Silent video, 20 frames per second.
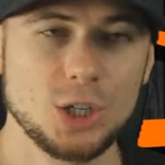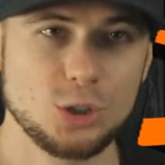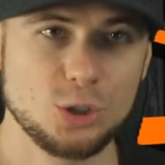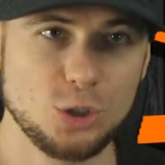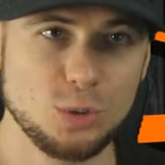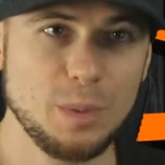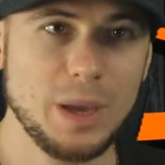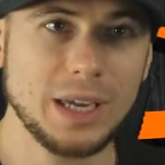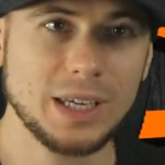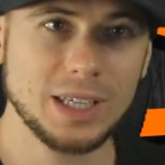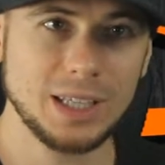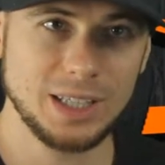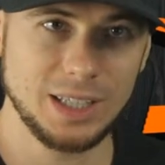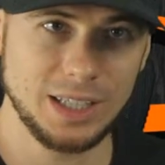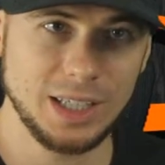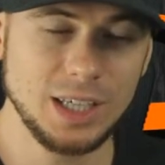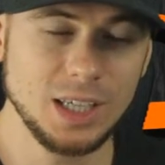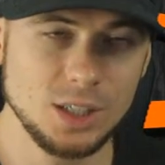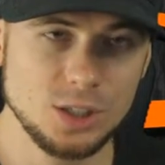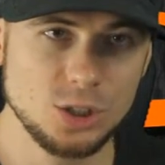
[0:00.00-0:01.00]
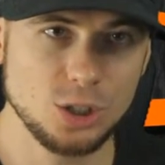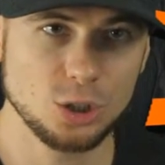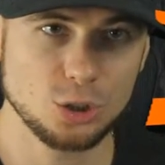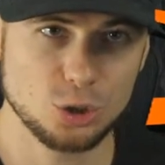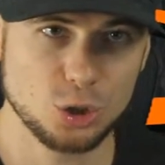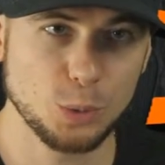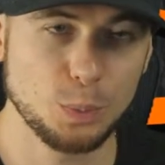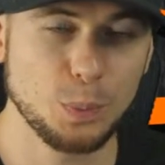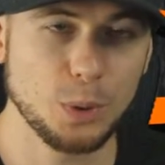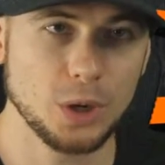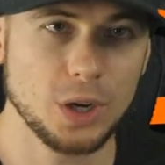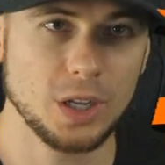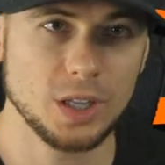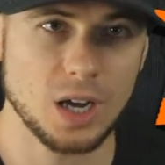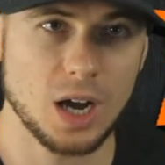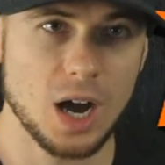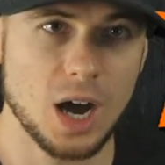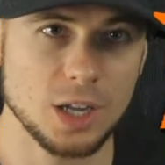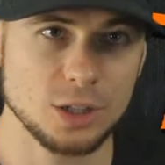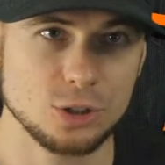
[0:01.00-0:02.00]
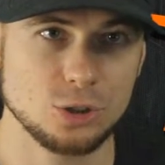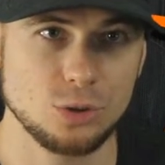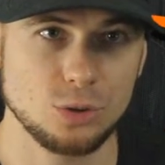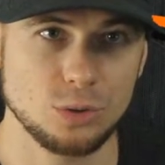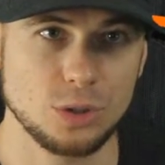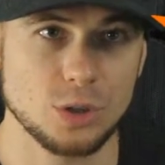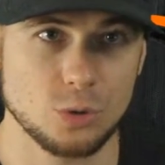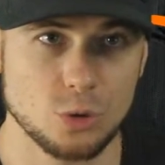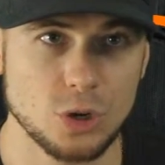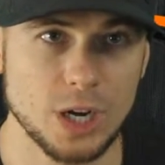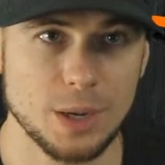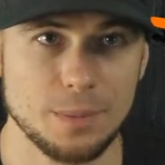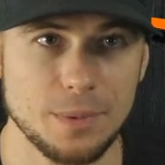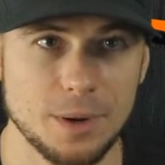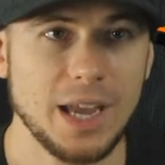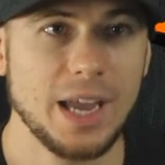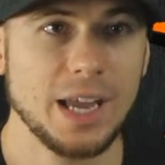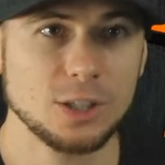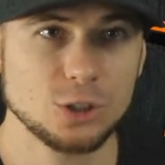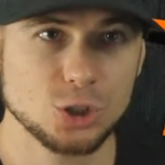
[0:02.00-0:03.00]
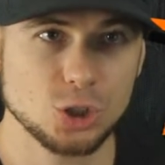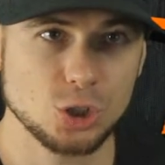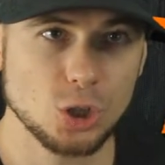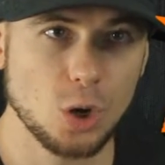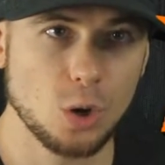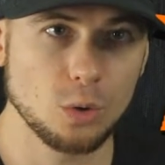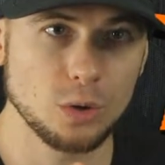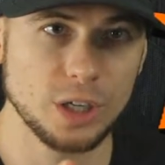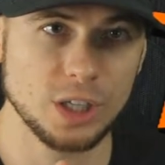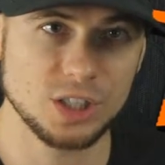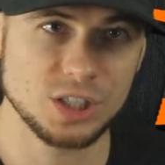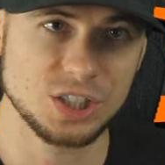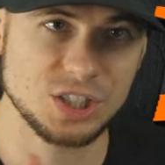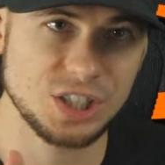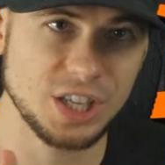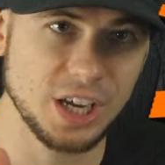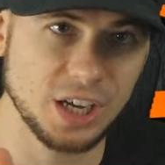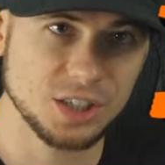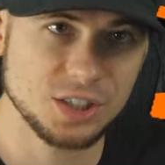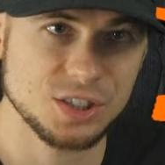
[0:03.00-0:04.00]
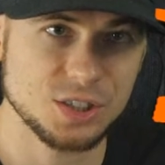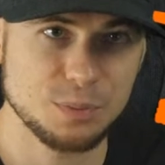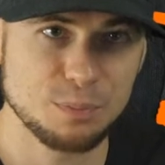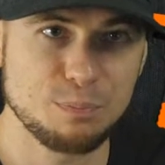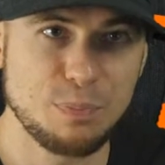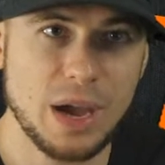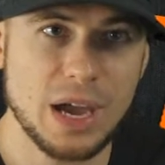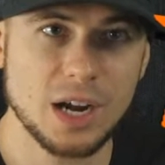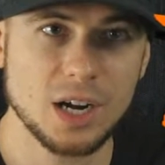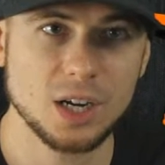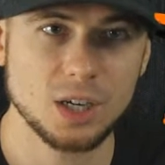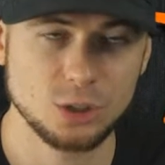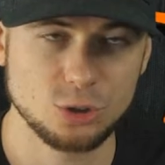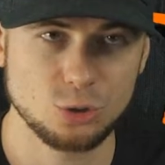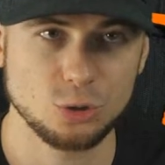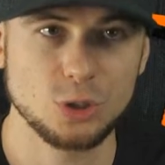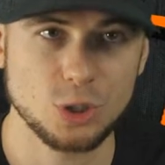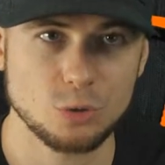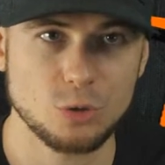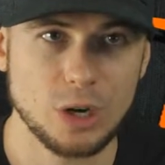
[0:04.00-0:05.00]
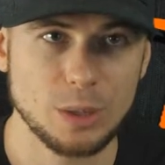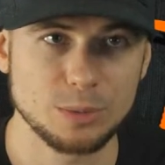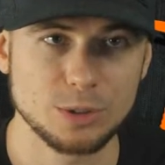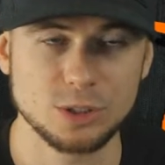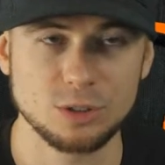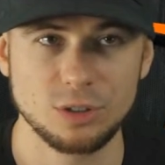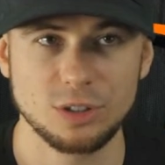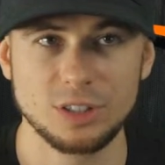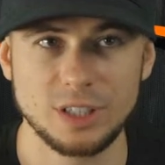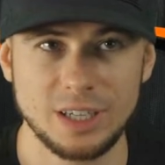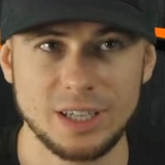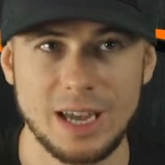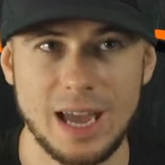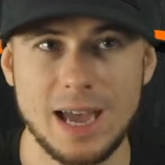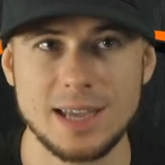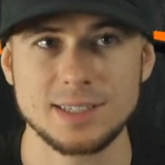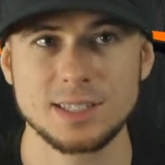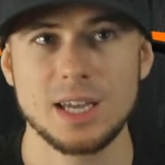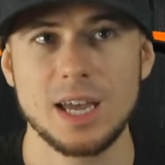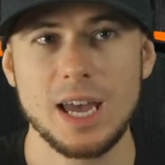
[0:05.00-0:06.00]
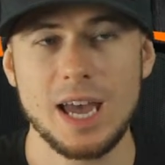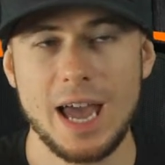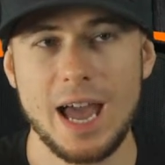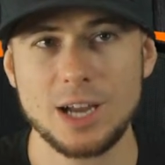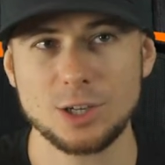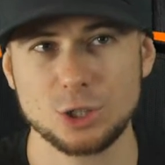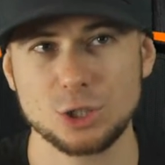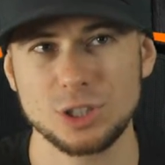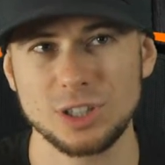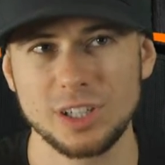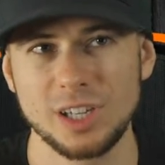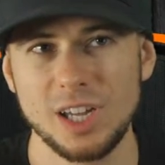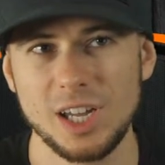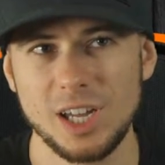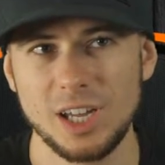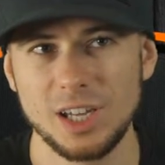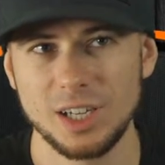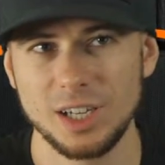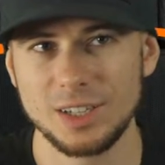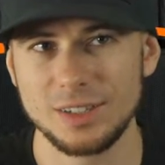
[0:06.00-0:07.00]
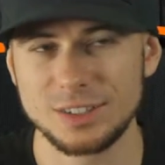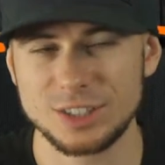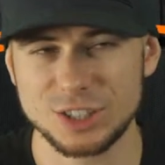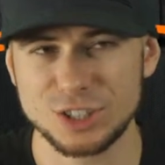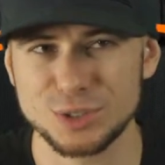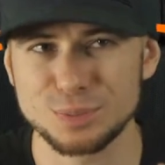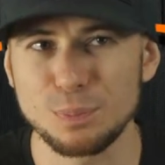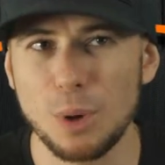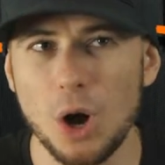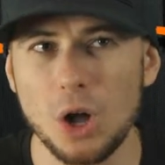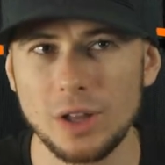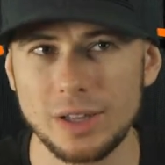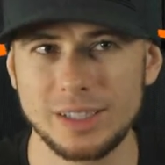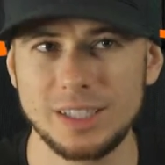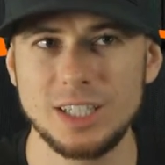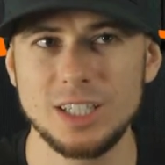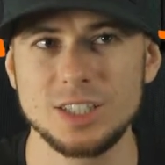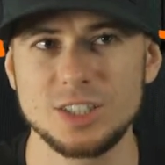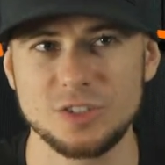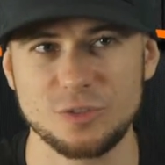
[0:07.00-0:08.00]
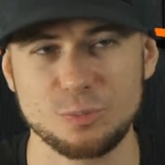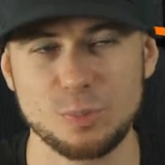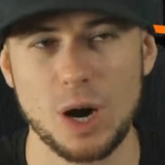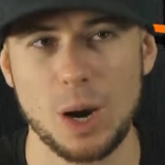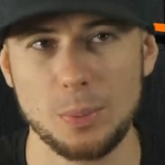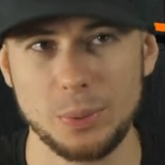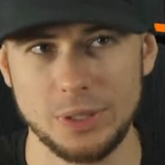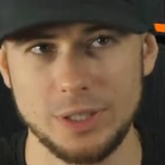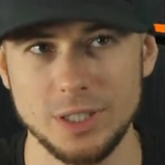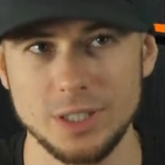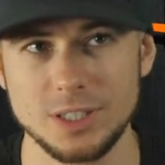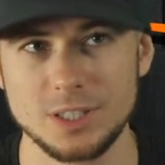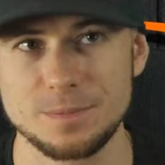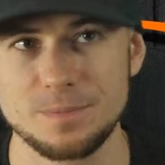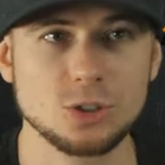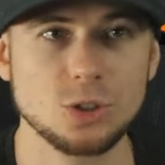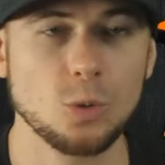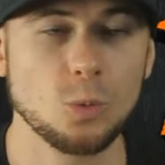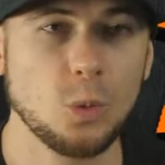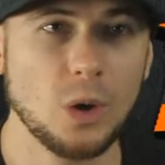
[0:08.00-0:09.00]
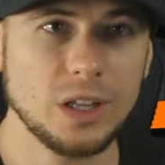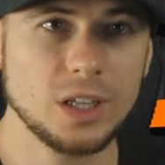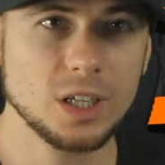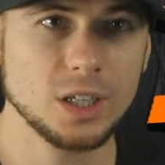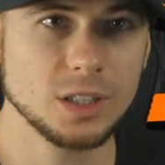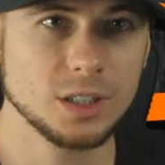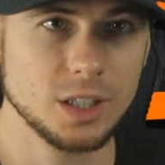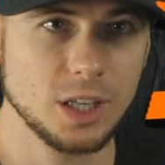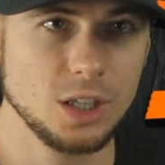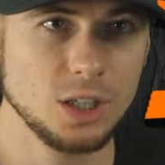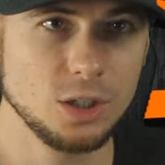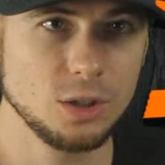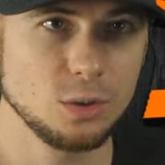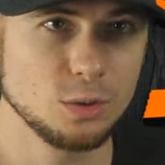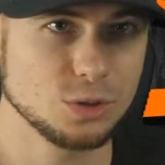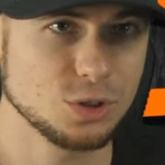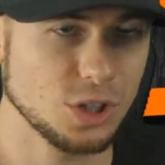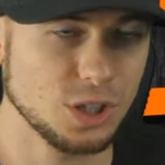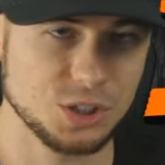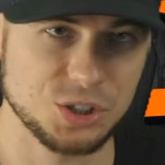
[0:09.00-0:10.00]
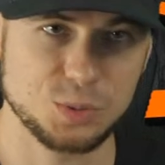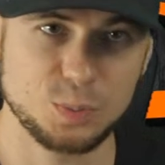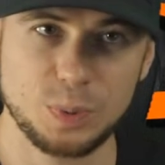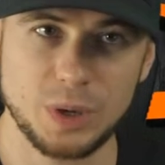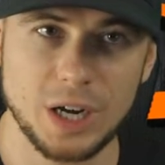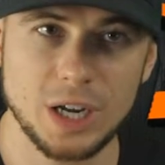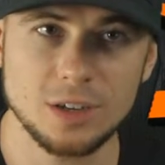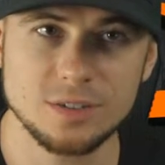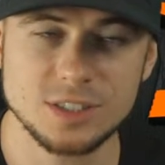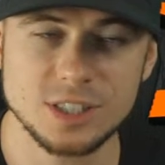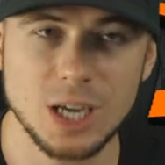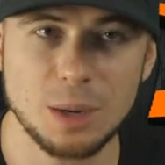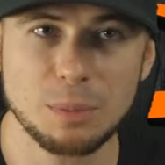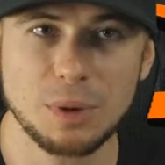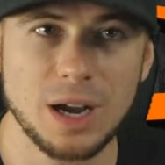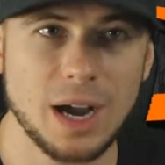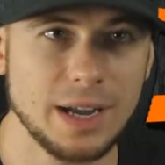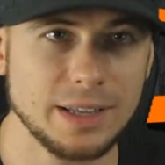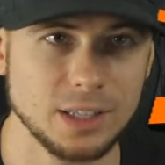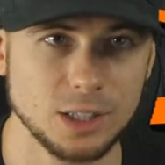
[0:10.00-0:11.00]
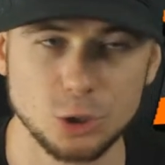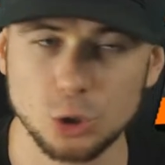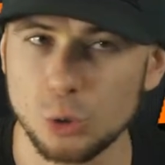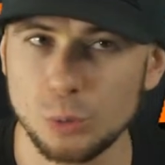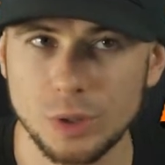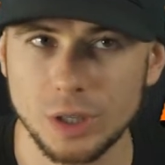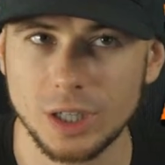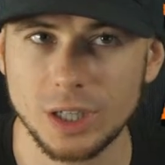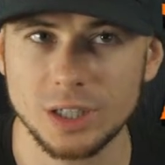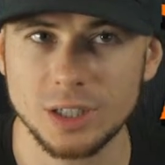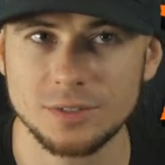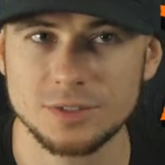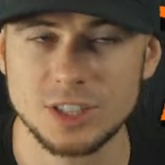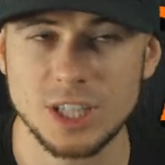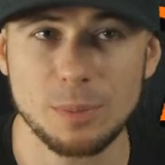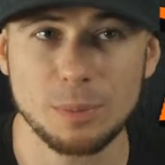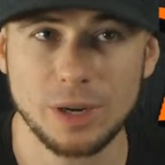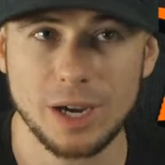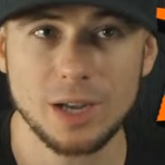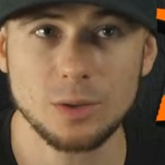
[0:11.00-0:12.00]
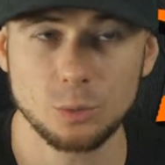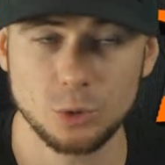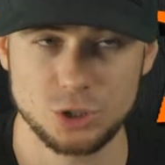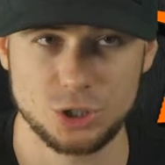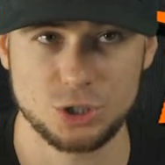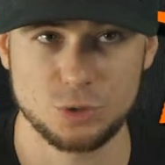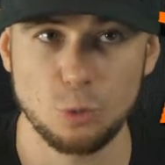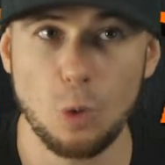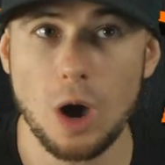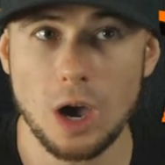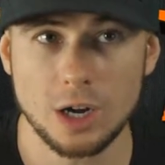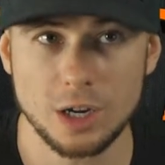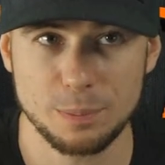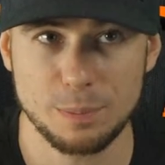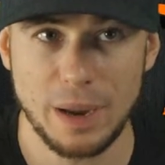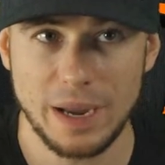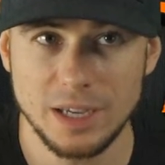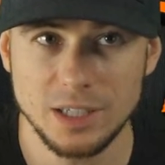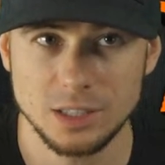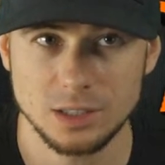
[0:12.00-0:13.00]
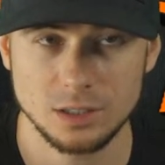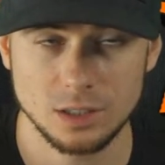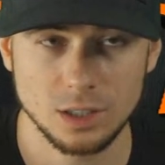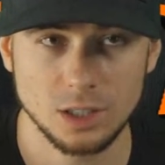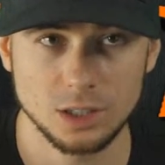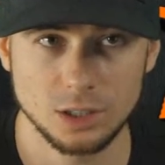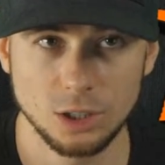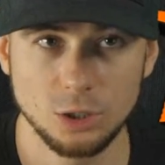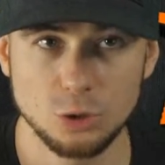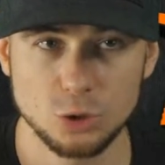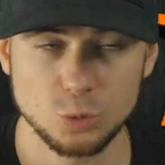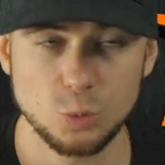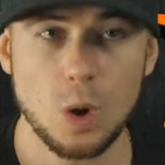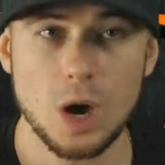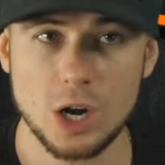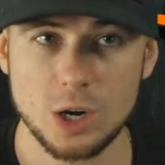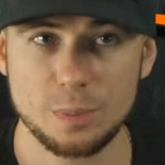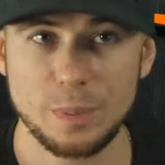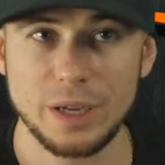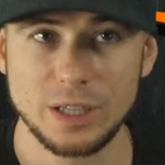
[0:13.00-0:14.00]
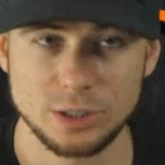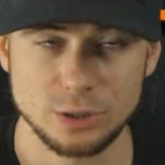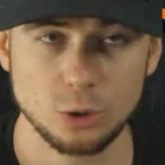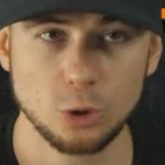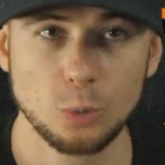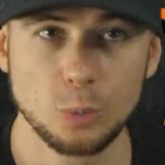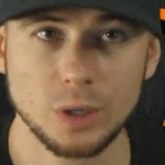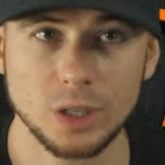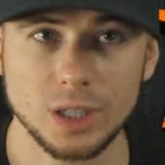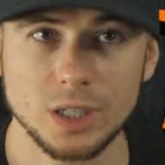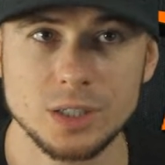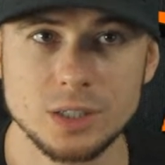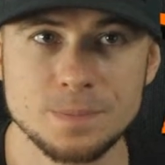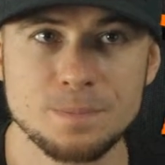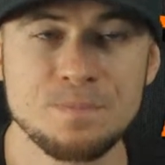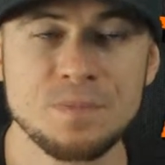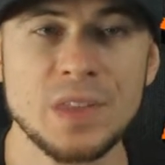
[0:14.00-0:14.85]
to make it easier to put it onto the rim. And so it sticks better to the rim. So it has actually uh, small adhesive properties. So whether they use a spray of some kind, a lubricant of some kind, which is water-based, they use water-based lubricants,